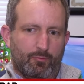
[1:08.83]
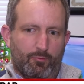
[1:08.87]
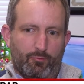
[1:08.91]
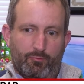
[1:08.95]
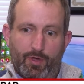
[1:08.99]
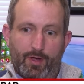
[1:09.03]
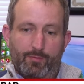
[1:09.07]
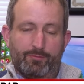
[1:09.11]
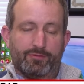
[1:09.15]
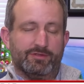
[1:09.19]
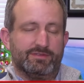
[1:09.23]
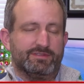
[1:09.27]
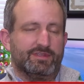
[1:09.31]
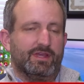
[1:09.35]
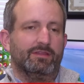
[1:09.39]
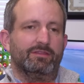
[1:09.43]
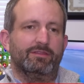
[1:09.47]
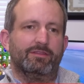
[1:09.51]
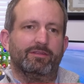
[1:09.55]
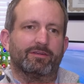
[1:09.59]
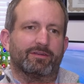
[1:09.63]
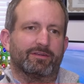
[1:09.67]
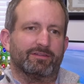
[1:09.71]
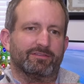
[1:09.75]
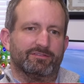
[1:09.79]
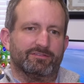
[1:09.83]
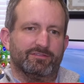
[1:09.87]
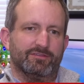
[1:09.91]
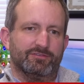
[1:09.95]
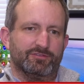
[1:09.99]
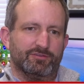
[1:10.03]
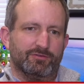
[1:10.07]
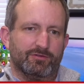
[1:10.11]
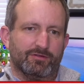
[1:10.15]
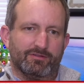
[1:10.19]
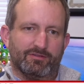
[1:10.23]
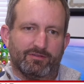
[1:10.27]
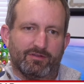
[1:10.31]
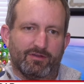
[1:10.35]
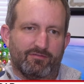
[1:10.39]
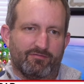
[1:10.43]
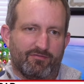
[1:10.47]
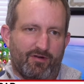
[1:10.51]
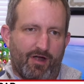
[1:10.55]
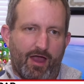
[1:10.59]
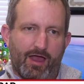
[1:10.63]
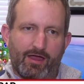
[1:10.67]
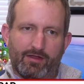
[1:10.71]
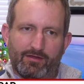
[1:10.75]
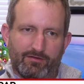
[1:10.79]
represent their constituents in a
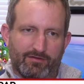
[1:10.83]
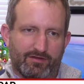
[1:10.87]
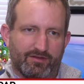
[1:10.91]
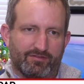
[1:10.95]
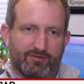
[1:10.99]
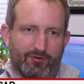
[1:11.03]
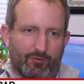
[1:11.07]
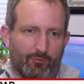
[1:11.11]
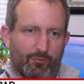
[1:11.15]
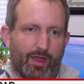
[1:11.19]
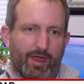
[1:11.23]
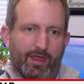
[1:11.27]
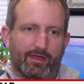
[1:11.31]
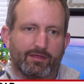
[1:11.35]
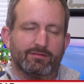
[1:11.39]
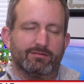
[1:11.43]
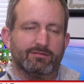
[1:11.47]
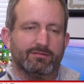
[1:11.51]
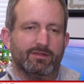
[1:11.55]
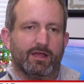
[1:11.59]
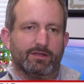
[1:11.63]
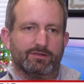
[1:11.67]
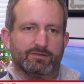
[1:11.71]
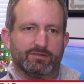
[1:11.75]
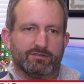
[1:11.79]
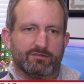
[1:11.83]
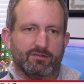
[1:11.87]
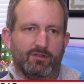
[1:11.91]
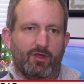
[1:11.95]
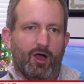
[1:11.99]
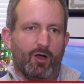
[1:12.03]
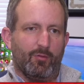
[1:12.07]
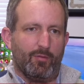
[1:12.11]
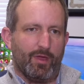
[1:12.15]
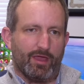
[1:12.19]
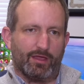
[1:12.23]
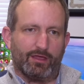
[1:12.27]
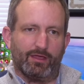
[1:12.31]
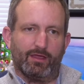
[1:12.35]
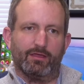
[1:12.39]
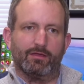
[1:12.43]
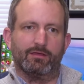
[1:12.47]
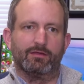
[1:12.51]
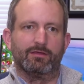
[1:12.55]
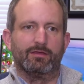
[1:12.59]
variety of different ways, not just lawmaking.